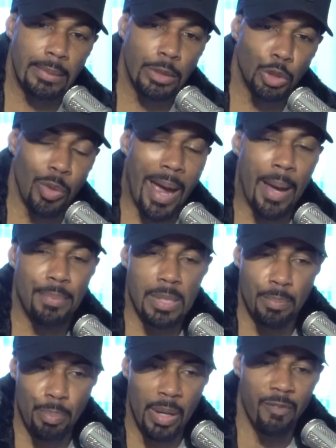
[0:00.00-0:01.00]
traps
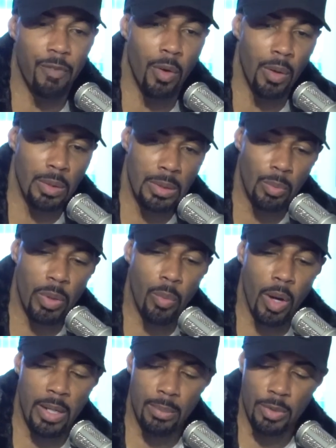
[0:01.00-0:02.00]
and pitfalls. We
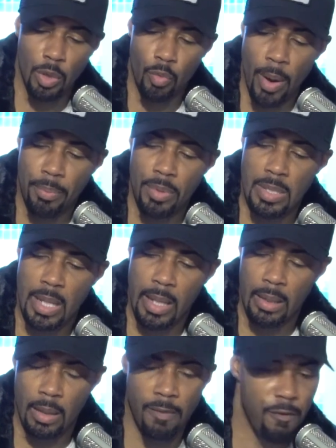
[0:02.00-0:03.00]
want them to
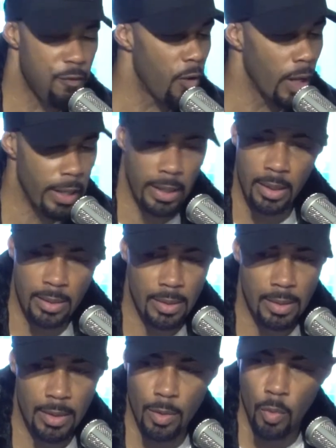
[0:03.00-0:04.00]
represent fully
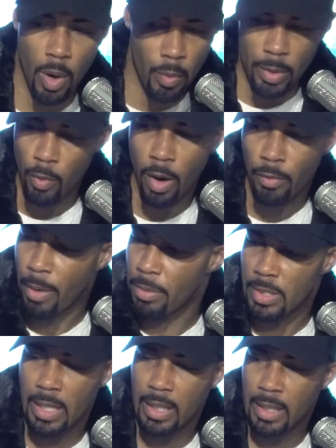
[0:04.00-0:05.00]
what we want
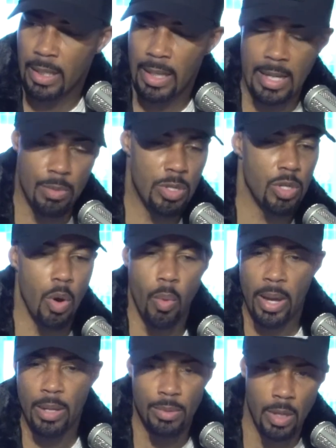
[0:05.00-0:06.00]
represented. And there was no
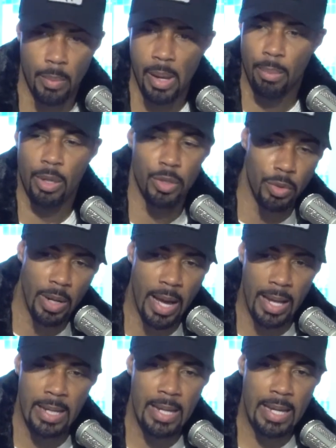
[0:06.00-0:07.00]
way he was going to be able to do that.